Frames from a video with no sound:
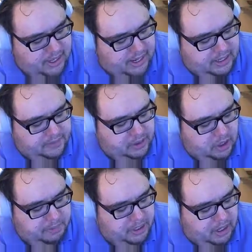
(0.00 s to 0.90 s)
And if you
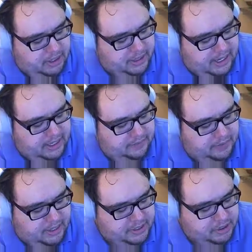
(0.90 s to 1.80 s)
go beyond that, if
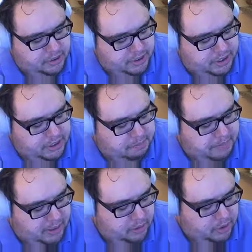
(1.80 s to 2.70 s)
your eccentricity is
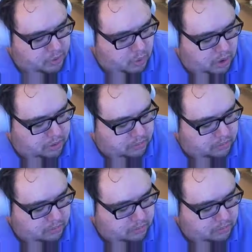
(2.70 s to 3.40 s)
bigger than 1,